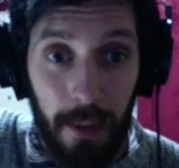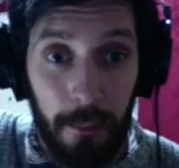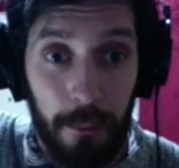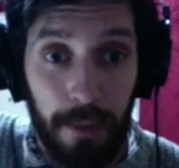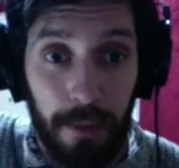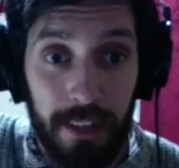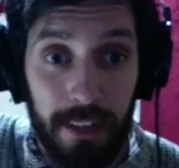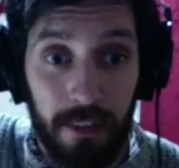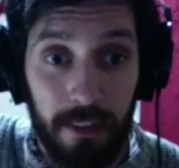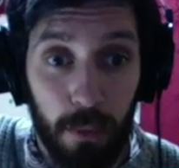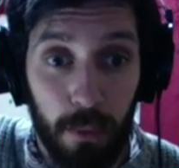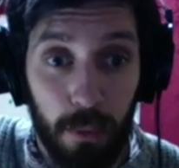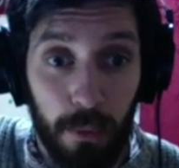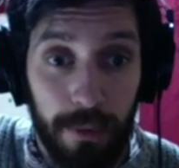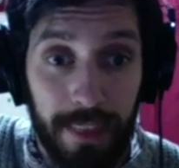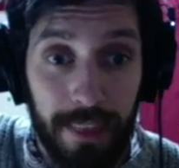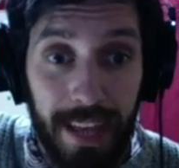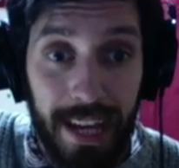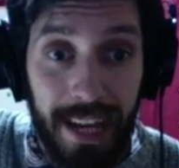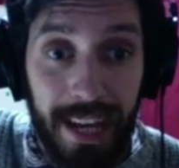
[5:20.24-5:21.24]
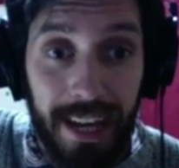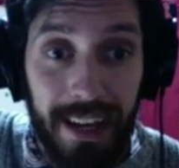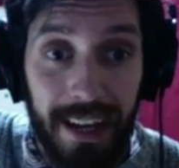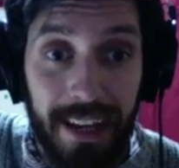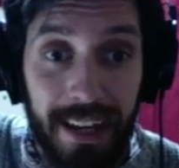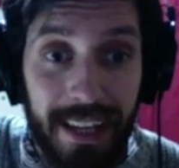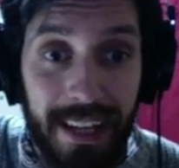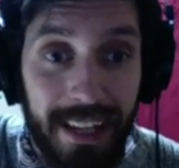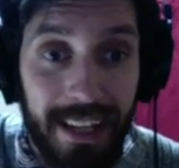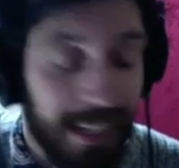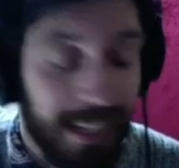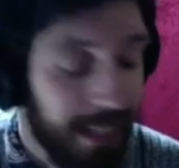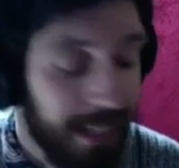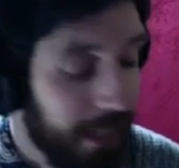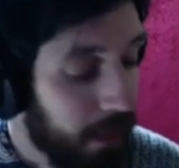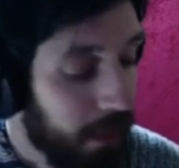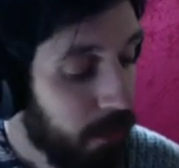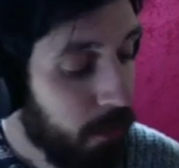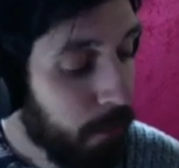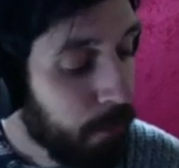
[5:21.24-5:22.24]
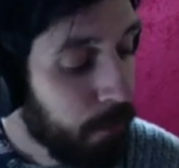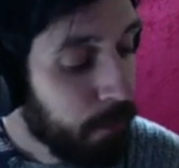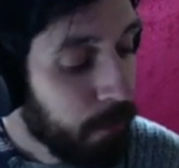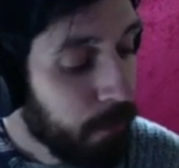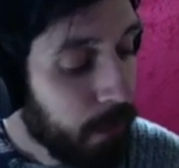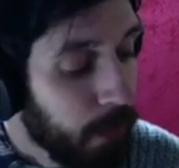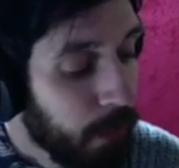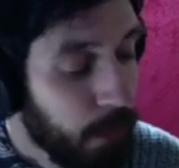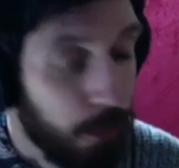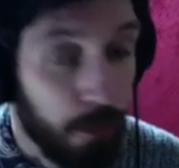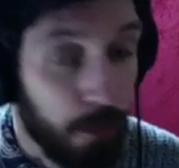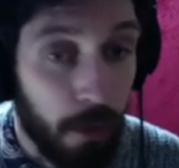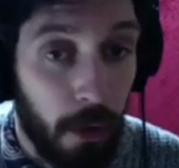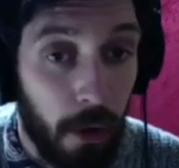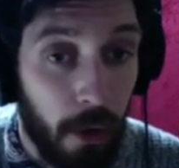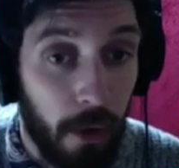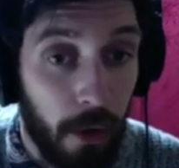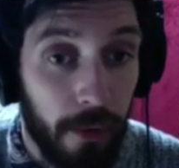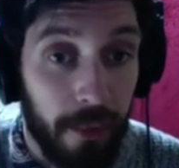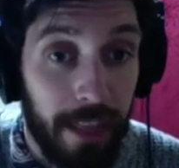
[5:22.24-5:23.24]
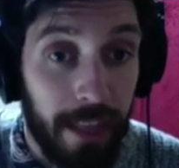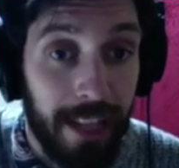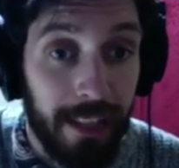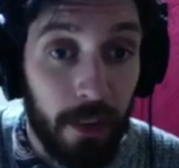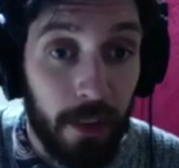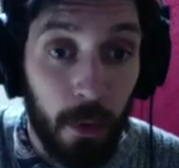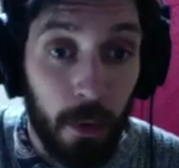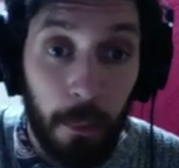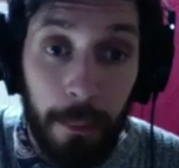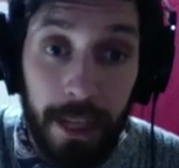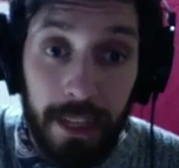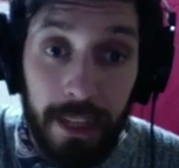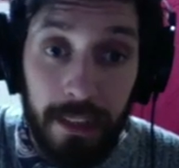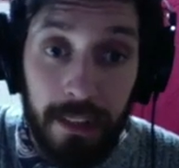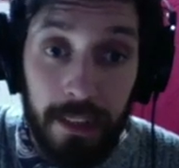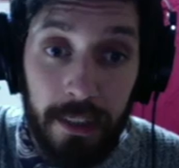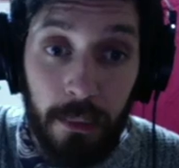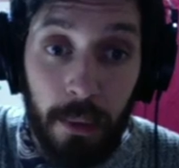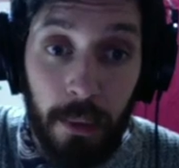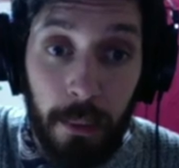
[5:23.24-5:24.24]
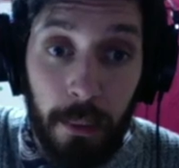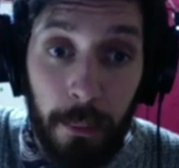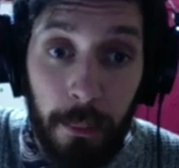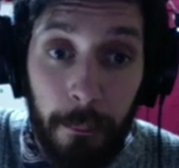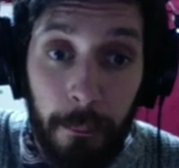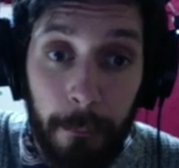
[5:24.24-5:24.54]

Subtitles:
practice with that is you've got that little melody where